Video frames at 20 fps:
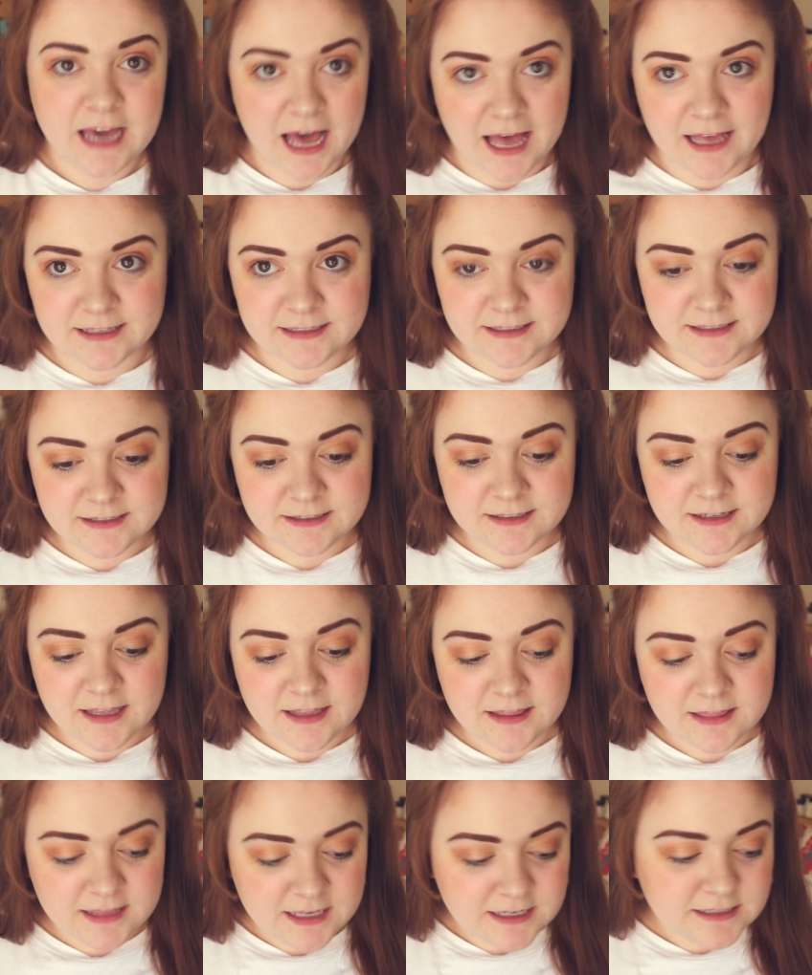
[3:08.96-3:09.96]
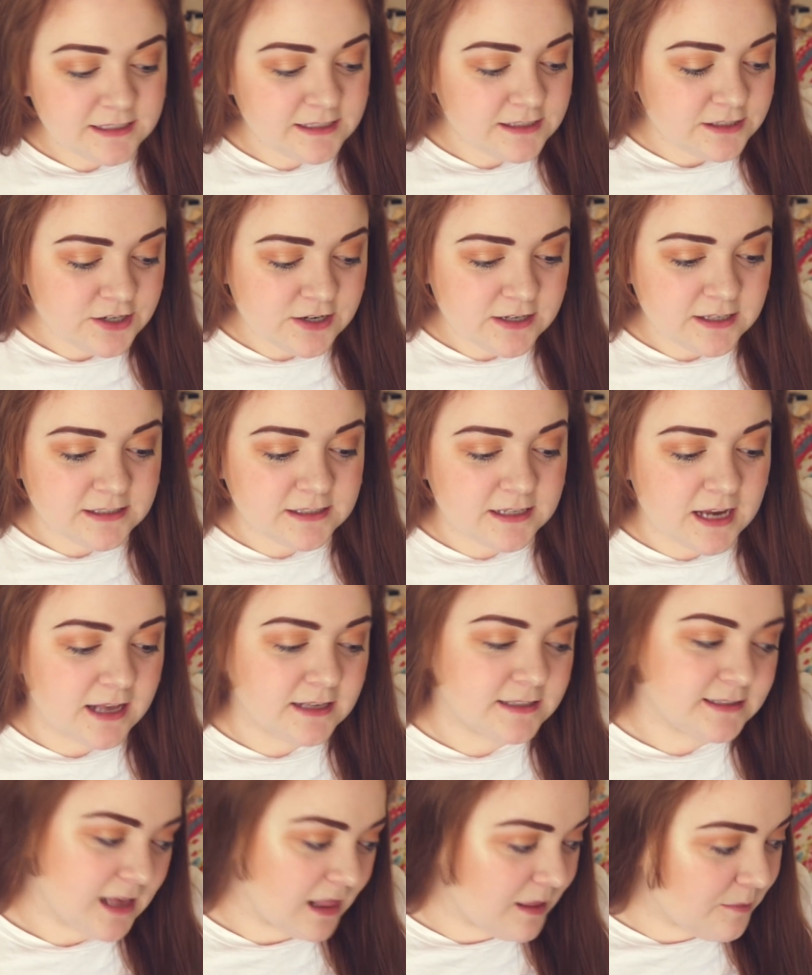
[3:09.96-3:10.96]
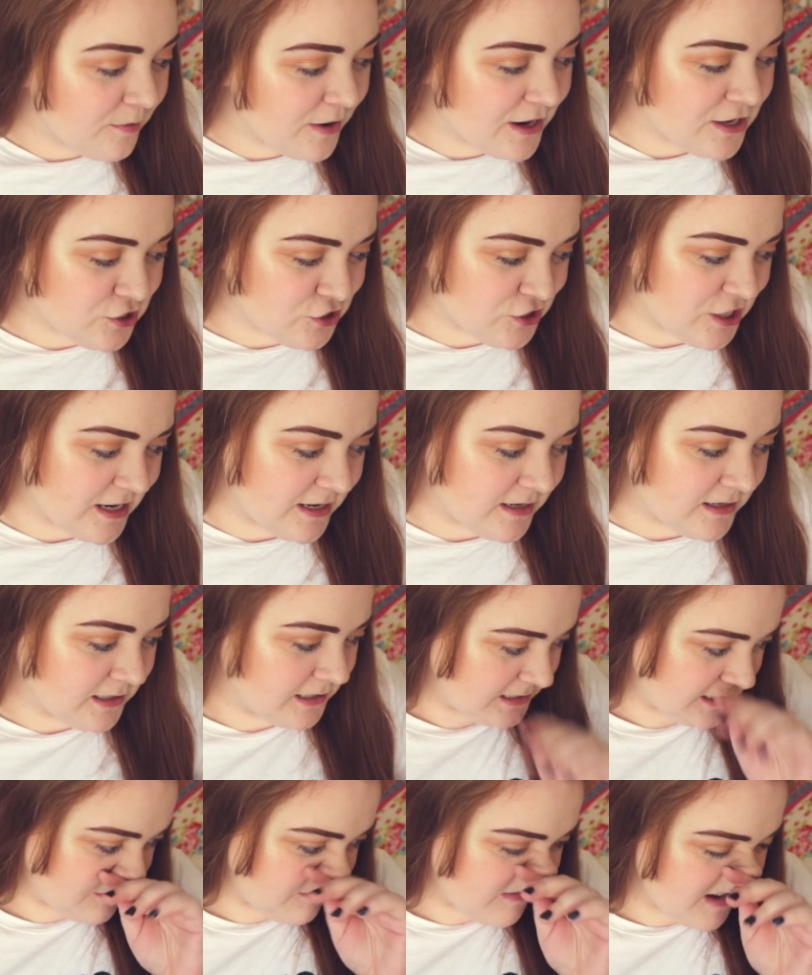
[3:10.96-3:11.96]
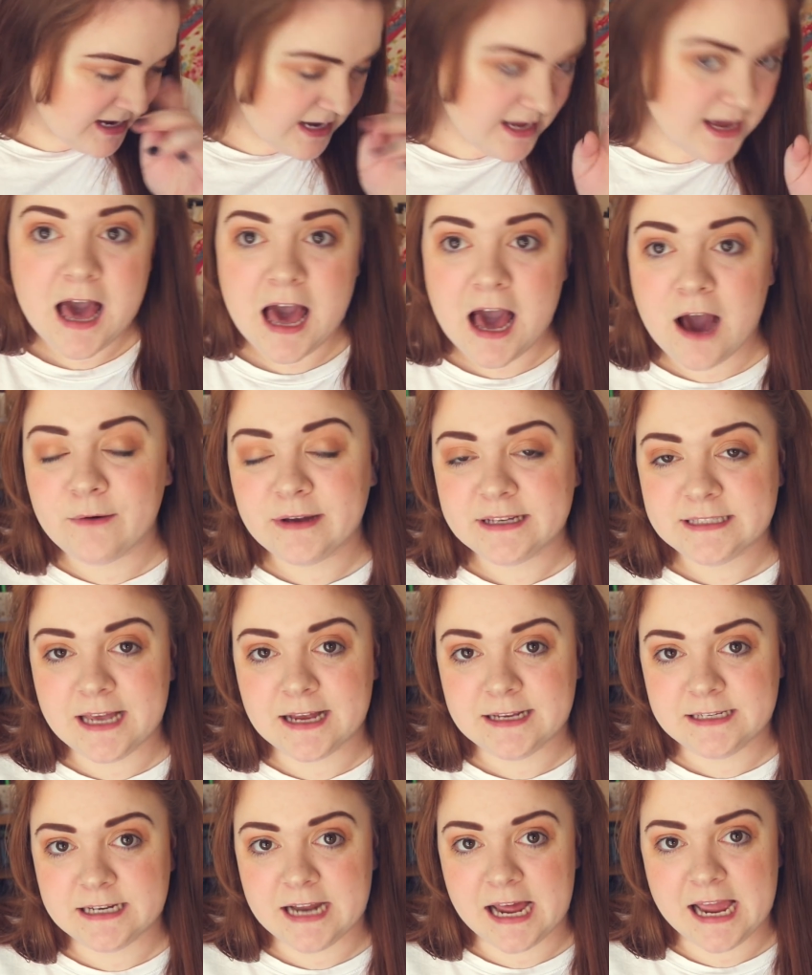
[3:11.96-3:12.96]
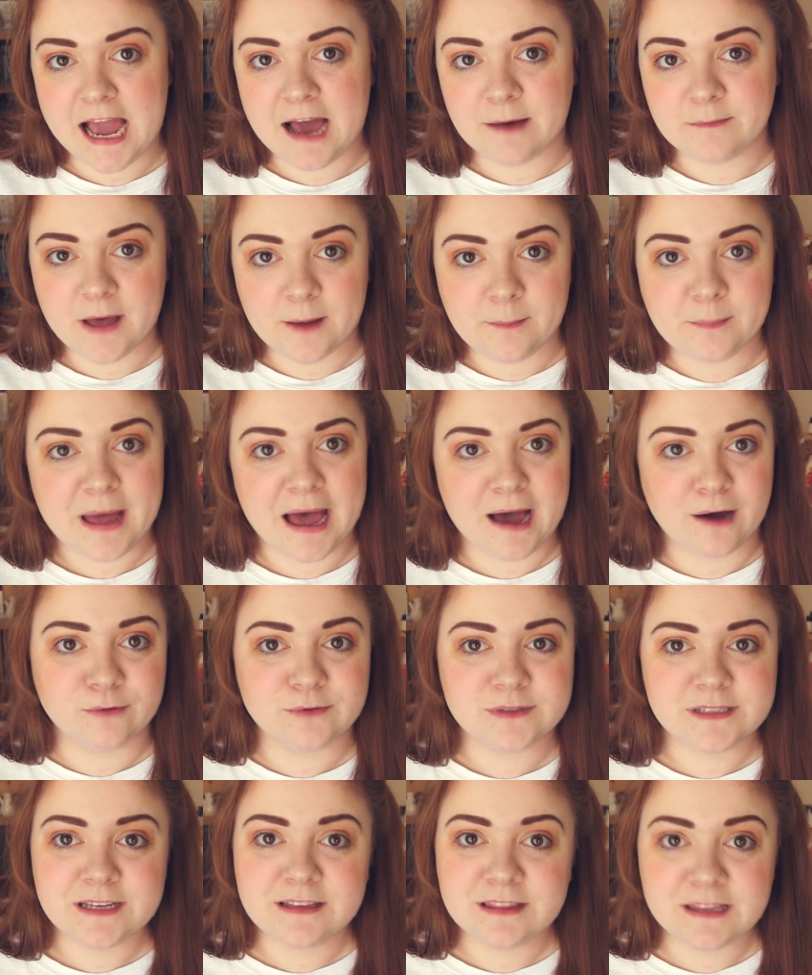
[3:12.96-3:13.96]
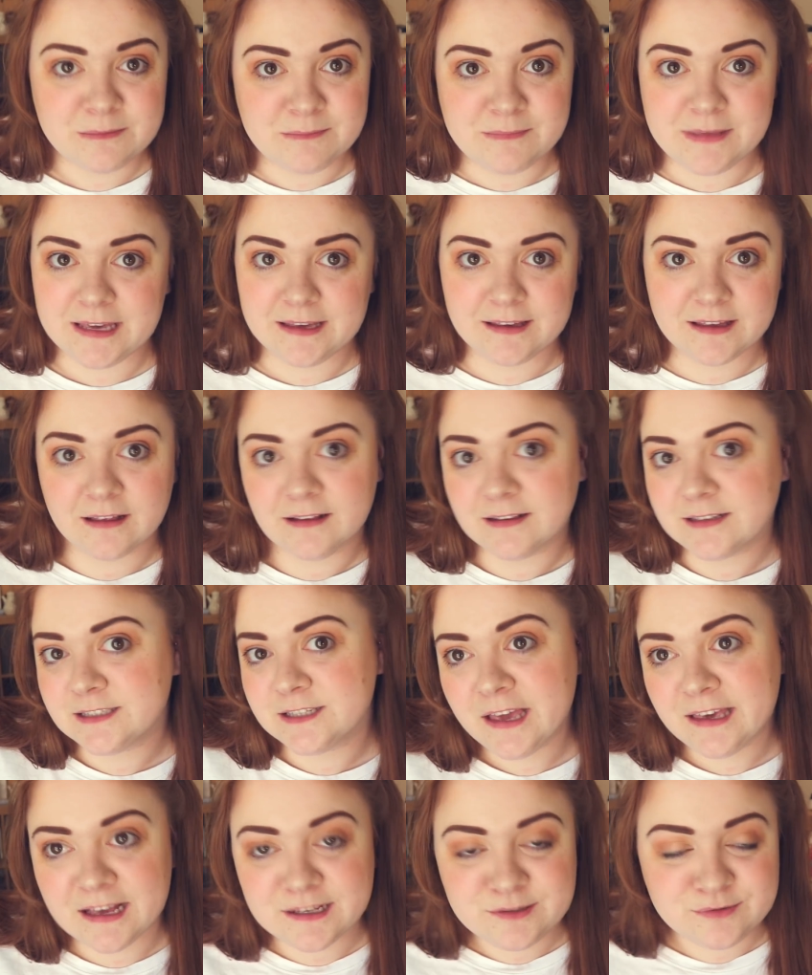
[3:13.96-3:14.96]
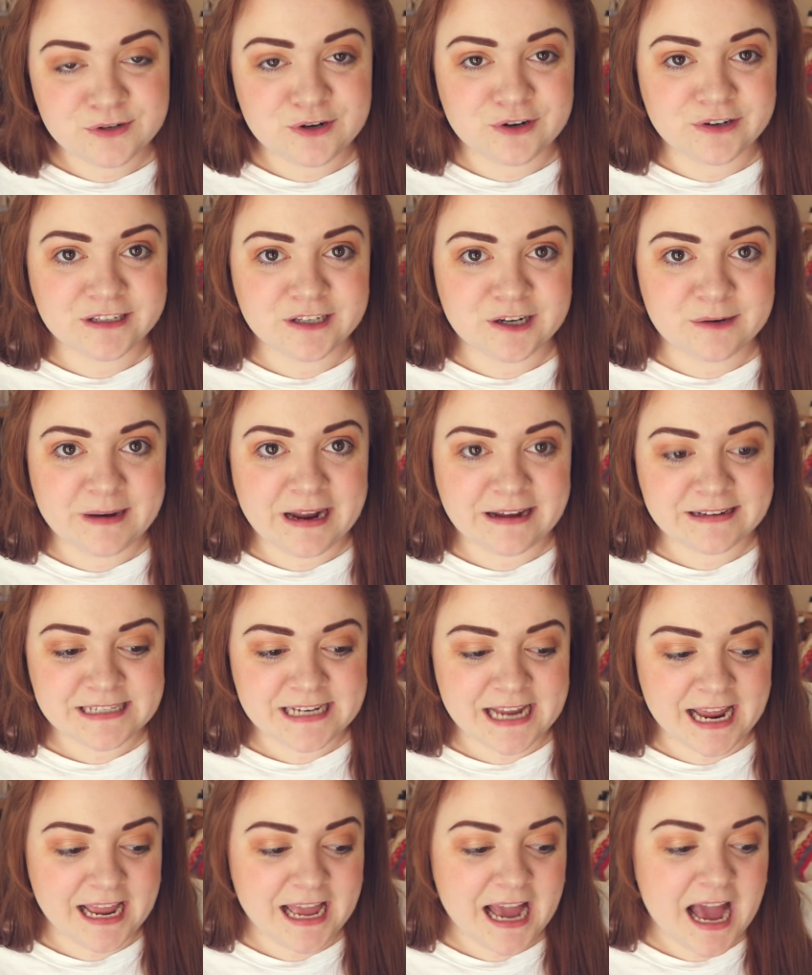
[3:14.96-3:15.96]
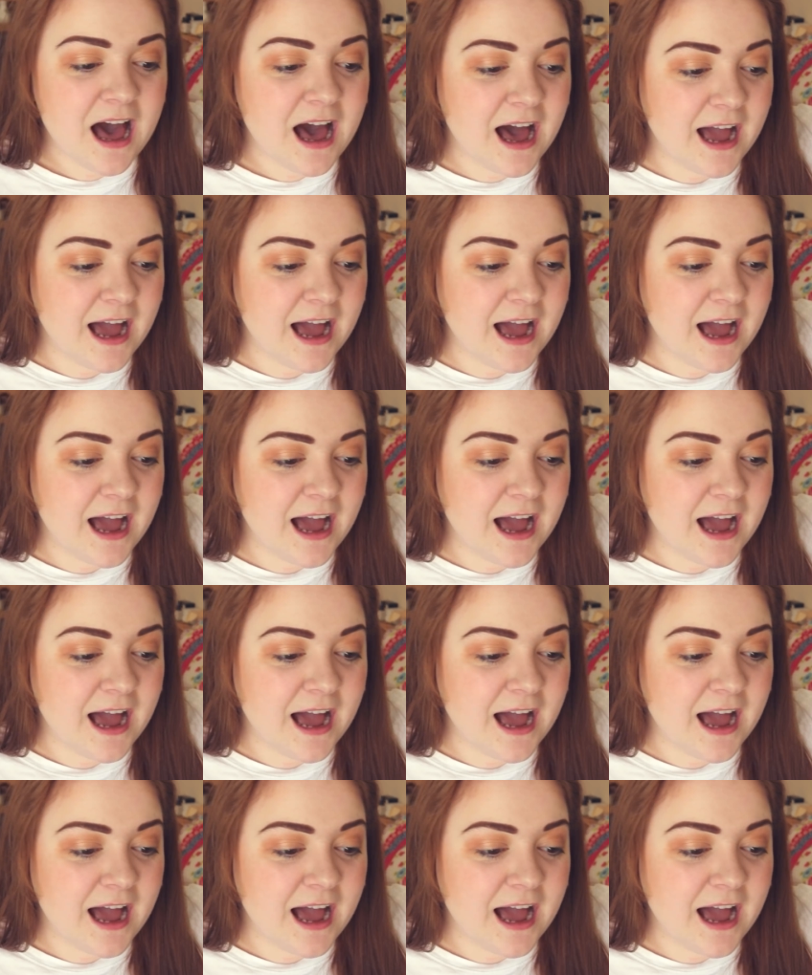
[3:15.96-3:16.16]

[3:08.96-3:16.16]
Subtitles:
Guys, this is just a celebration to be how excited I am about the Mean Girls cast recording coming out today.